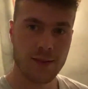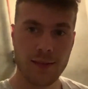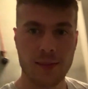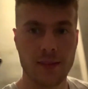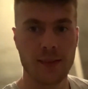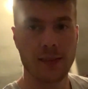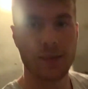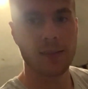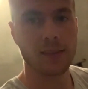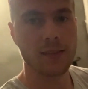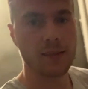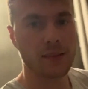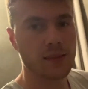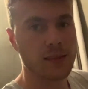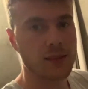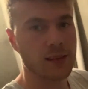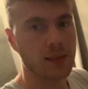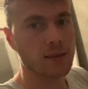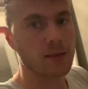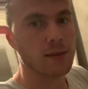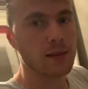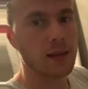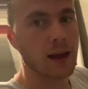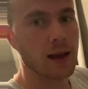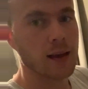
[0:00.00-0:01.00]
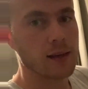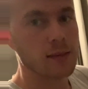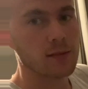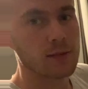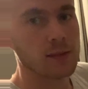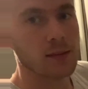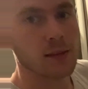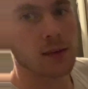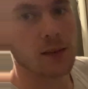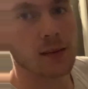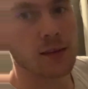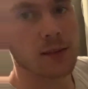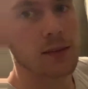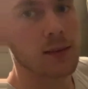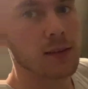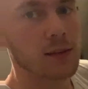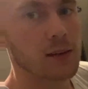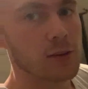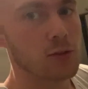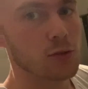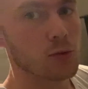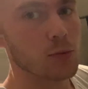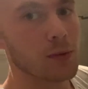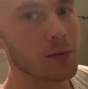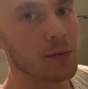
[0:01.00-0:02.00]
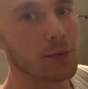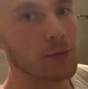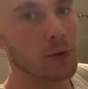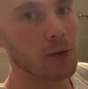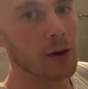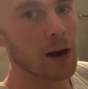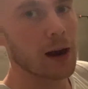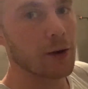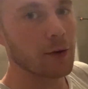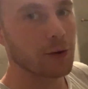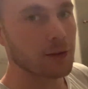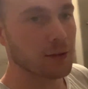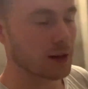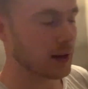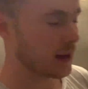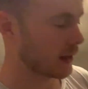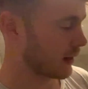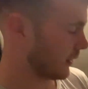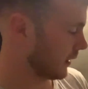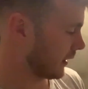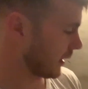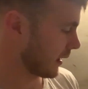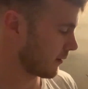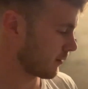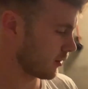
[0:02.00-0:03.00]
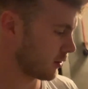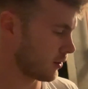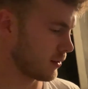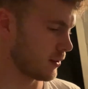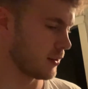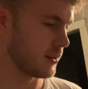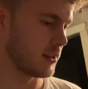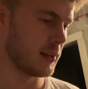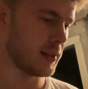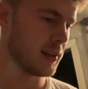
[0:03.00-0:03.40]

to be able to handle the orders. Everything would be done by